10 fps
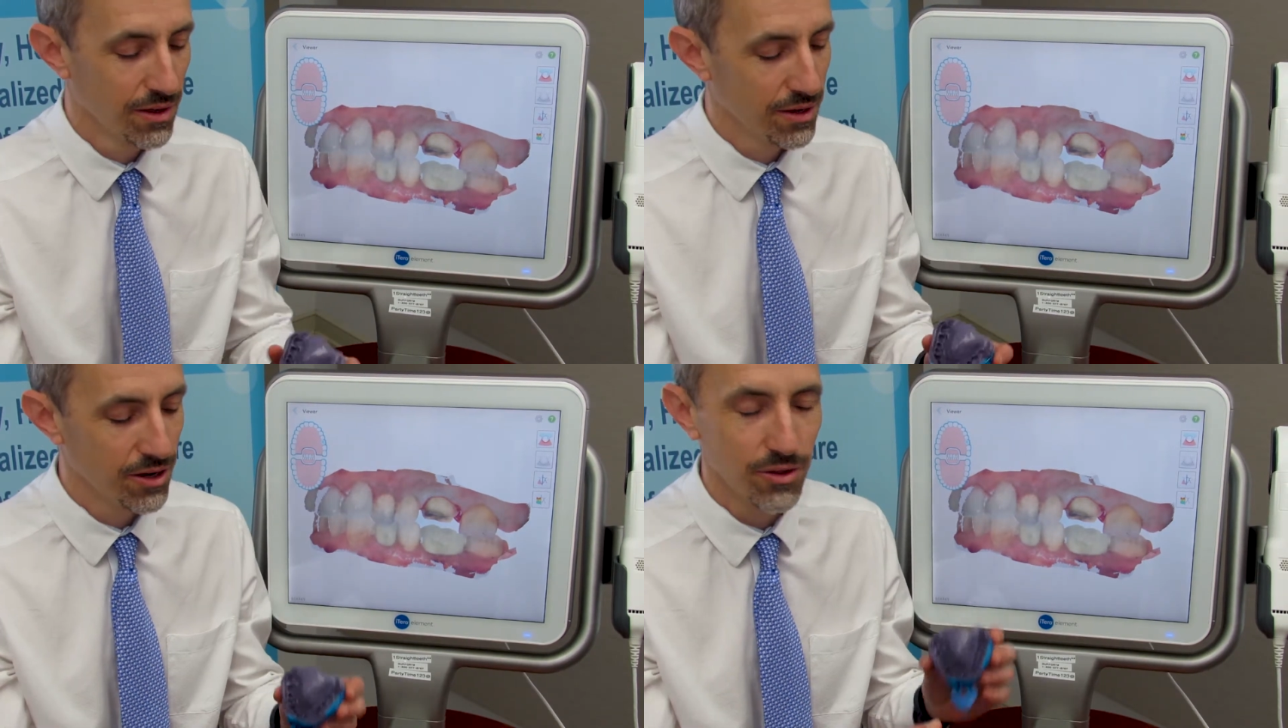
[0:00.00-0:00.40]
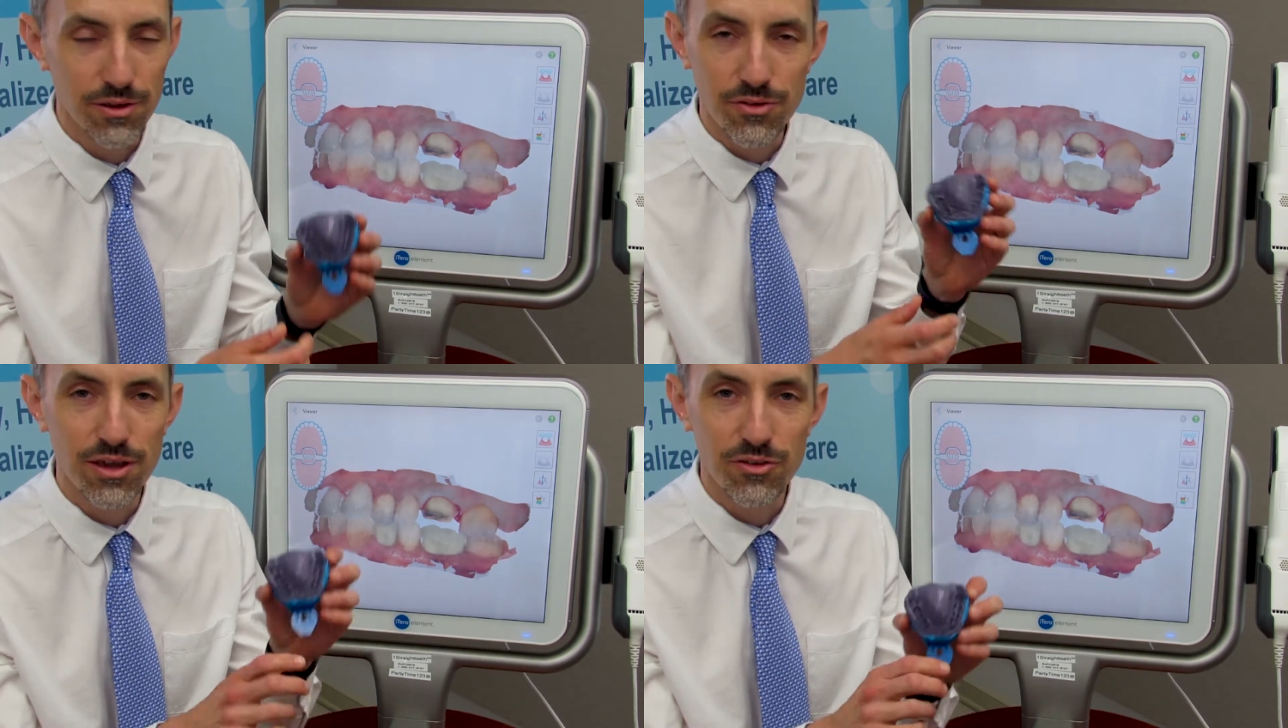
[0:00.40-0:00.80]
You know,
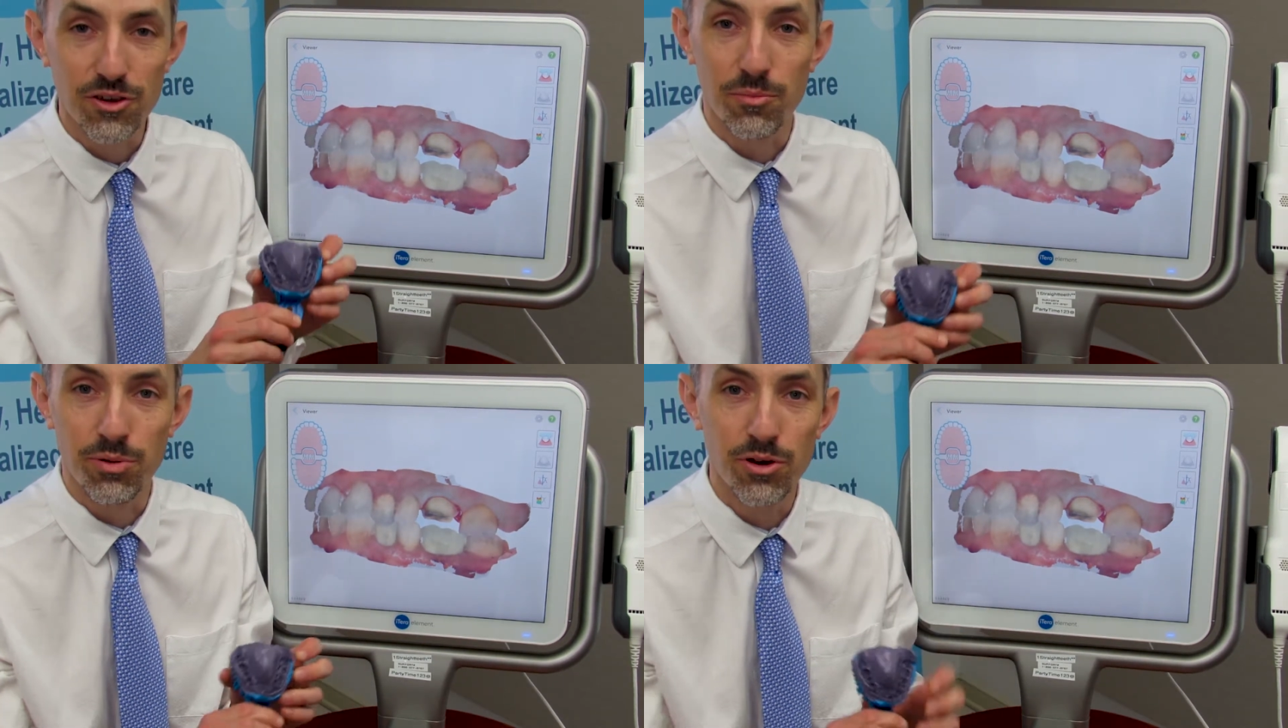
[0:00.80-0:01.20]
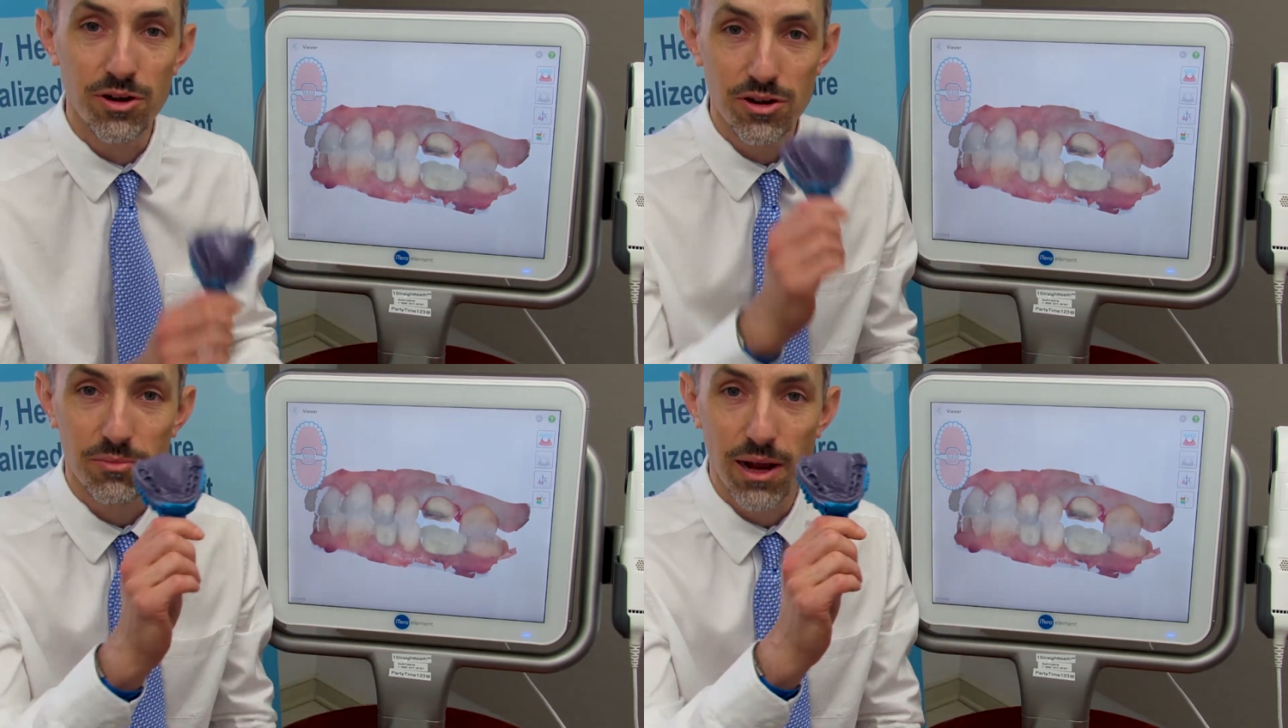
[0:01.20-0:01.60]
these things that you put
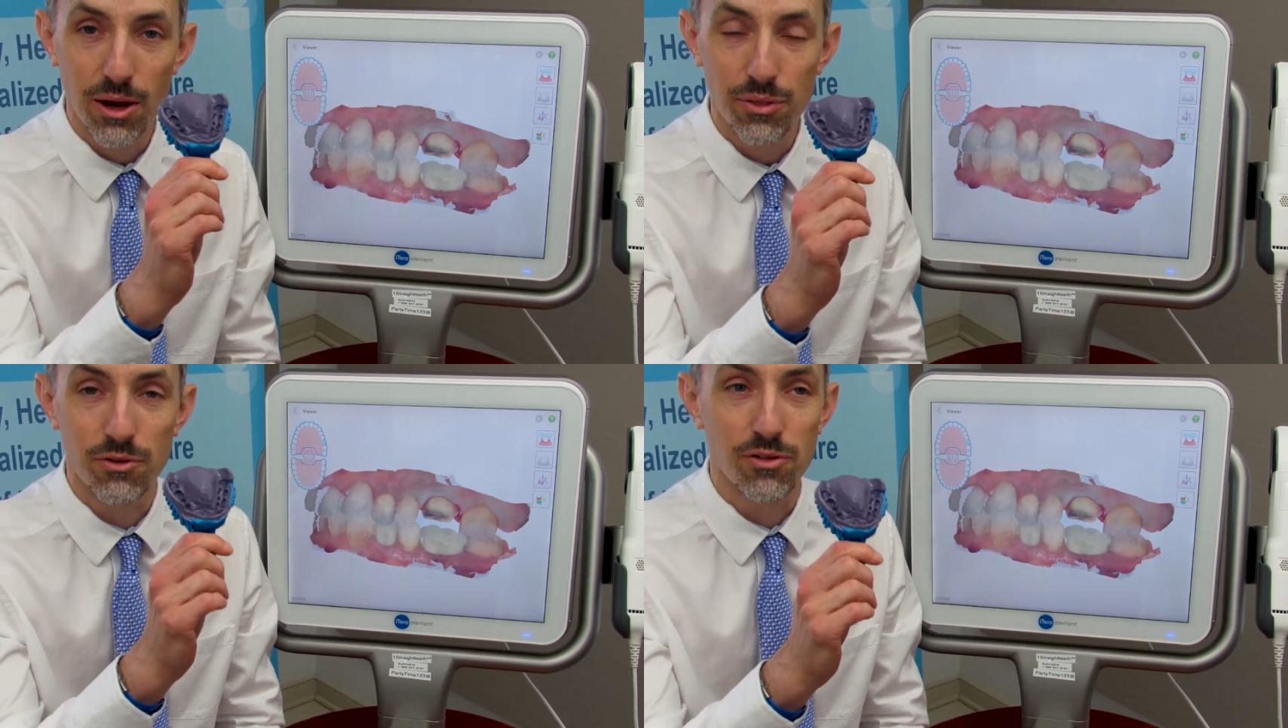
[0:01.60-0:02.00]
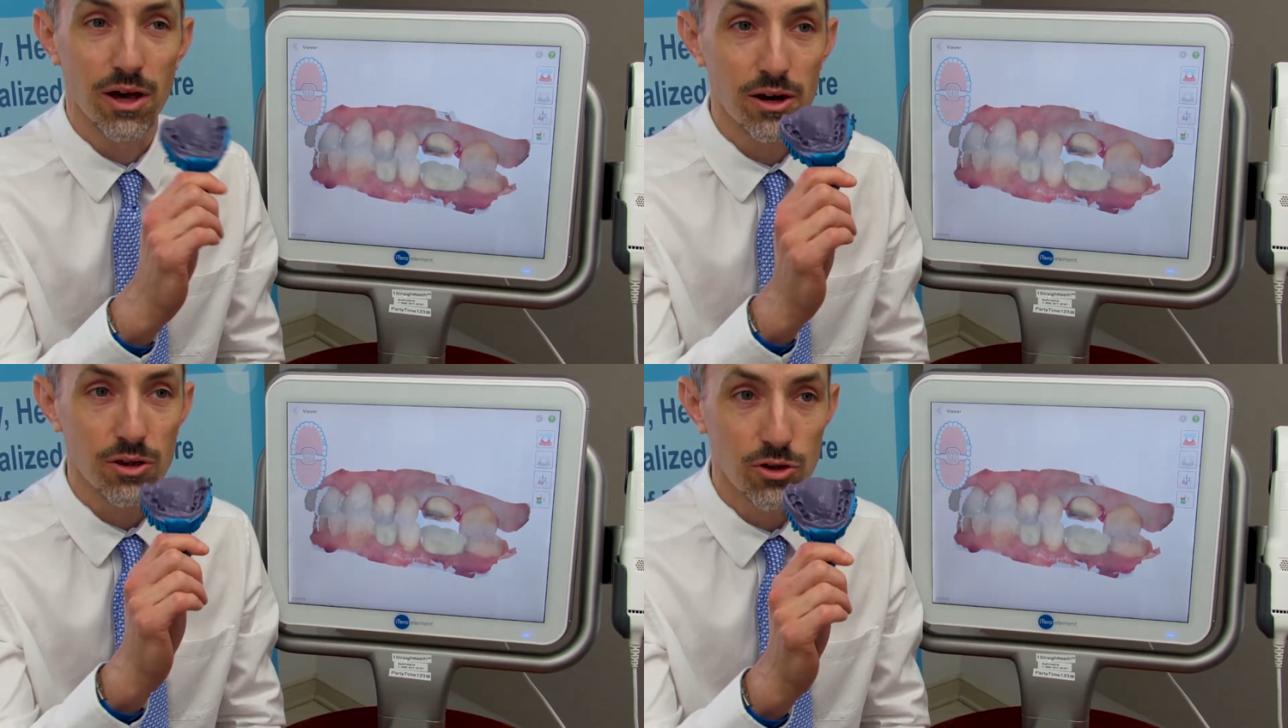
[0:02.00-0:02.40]
in your mouth, there's a
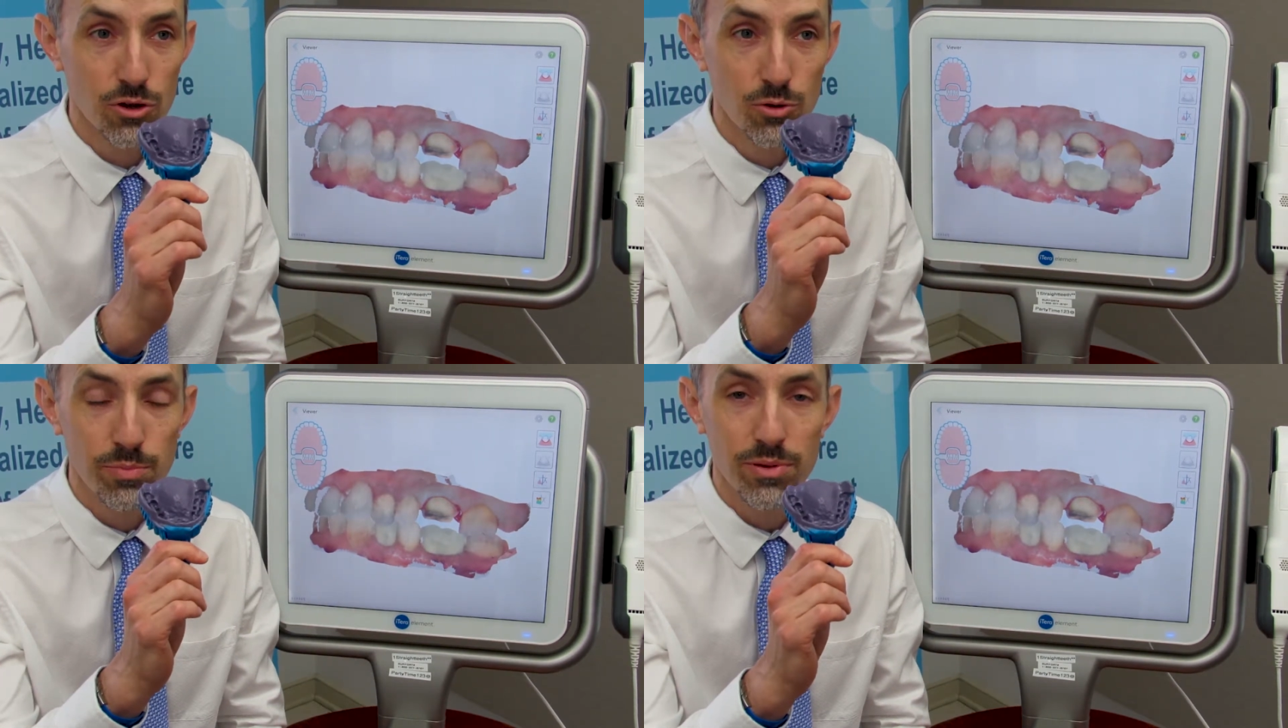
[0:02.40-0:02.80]
lot of goop,